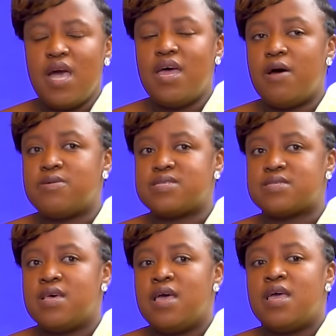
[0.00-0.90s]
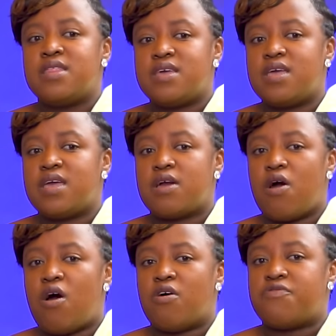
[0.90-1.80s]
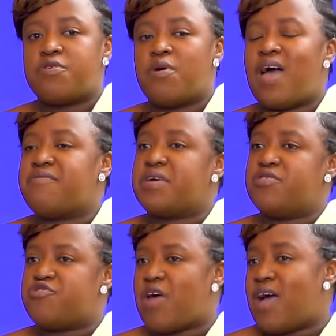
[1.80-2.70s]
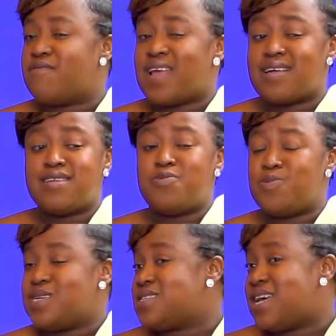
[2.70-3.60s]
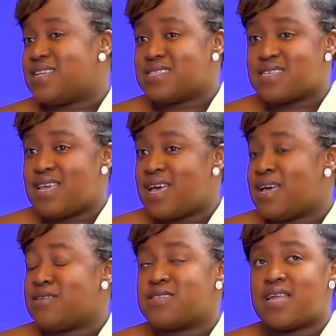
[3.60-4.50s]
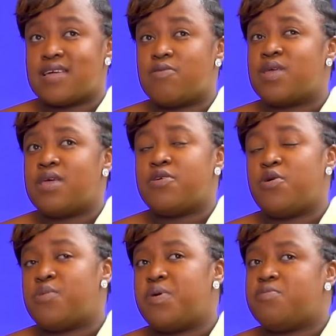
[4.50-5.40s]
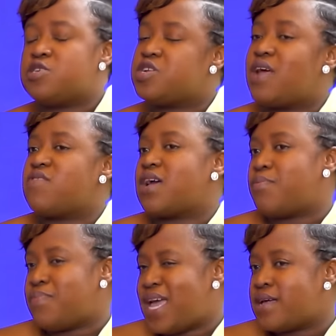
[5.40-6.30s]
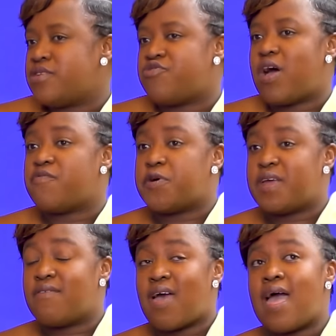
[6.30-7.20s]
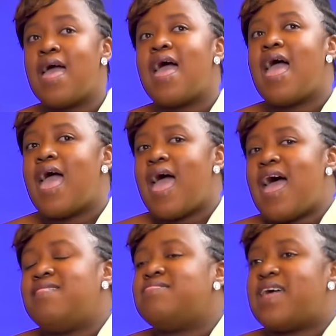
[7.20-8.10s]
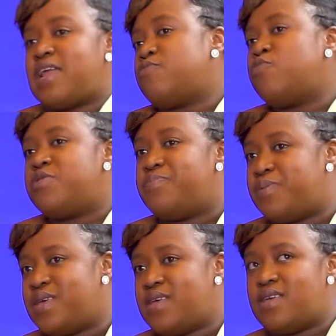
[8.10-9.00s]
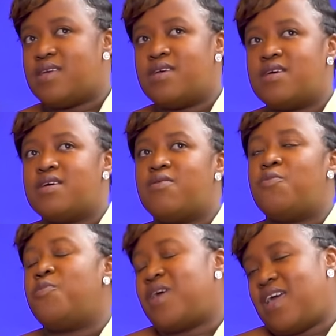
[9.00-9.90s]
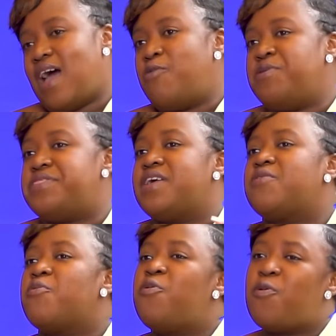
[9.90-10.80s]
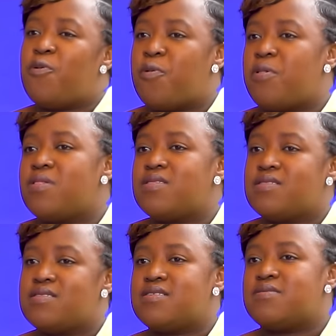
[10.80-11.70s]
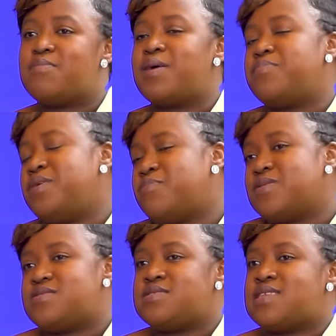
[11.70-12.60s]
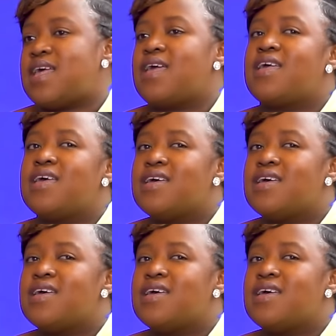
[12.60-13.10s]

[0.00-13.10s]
And I was thinking of, you know, having a drive, like winter is here. I was like, okay, you know what? Maybe I should have like a blanket drive, whatever. And that would be where I would then call my people to say,